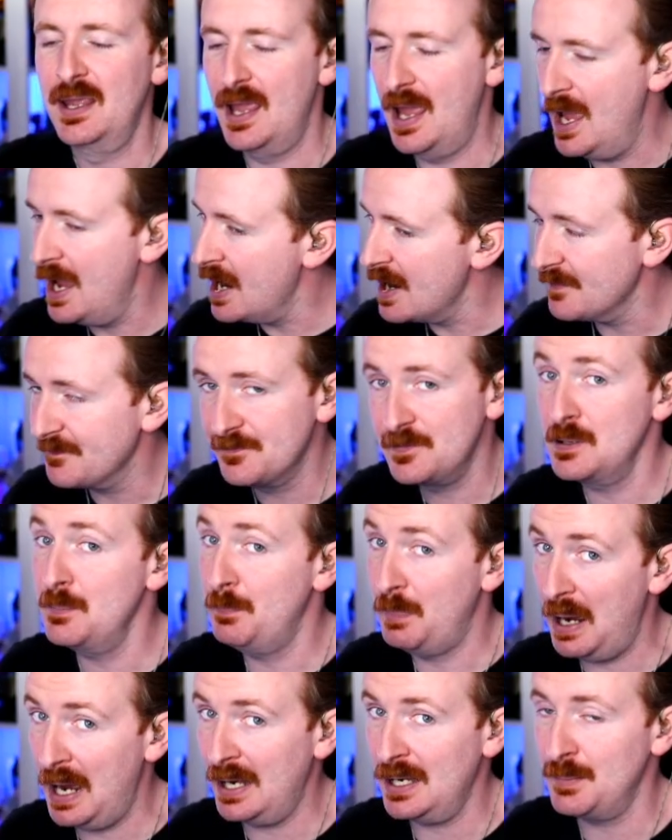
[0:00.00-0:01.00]

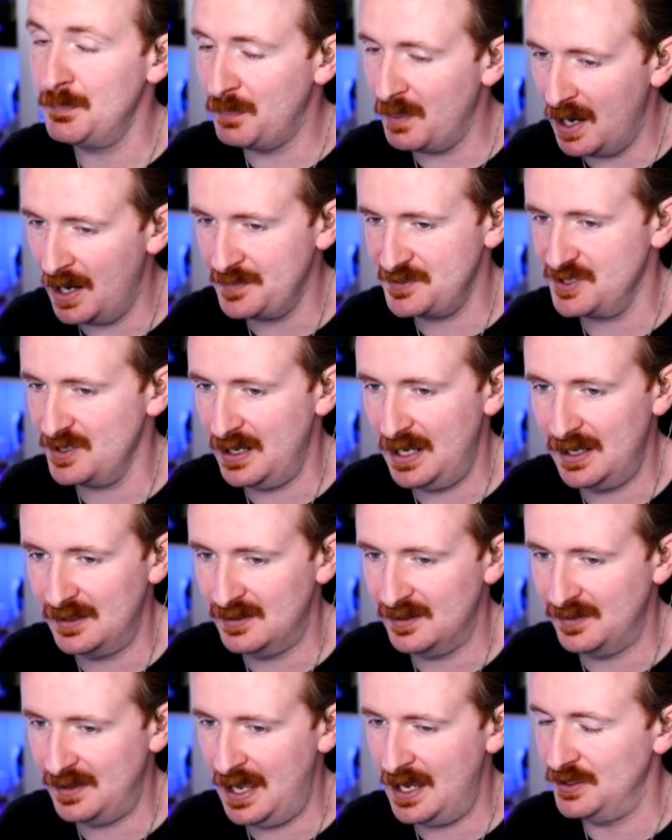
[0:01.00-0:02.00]
Everybody bobs their head to
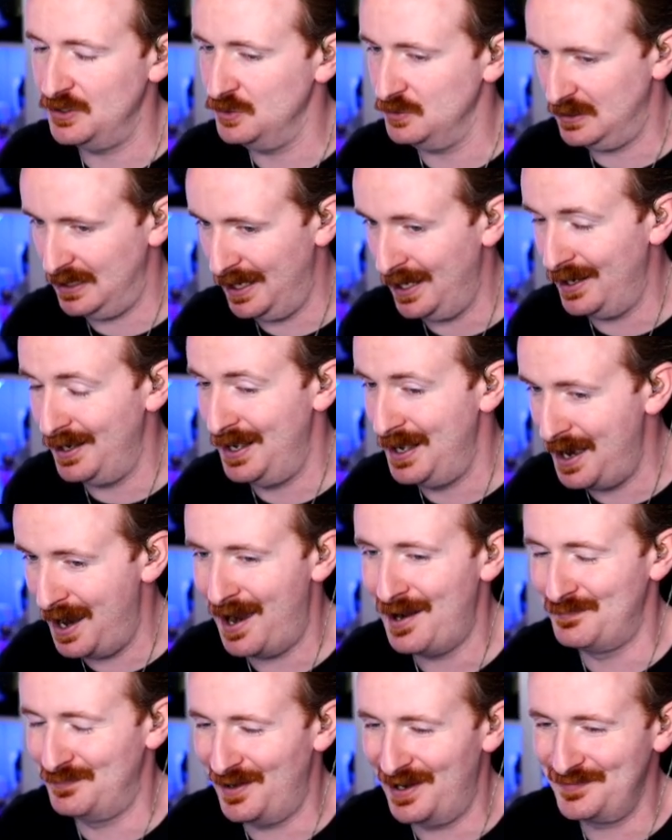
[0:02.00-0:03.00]
that. You can't
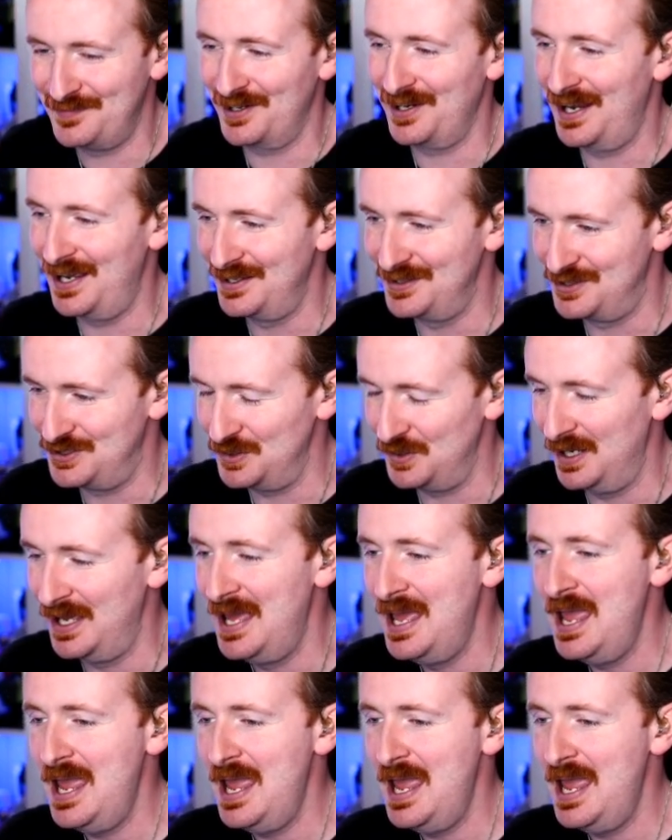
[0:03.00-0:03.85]
not bob your head to it.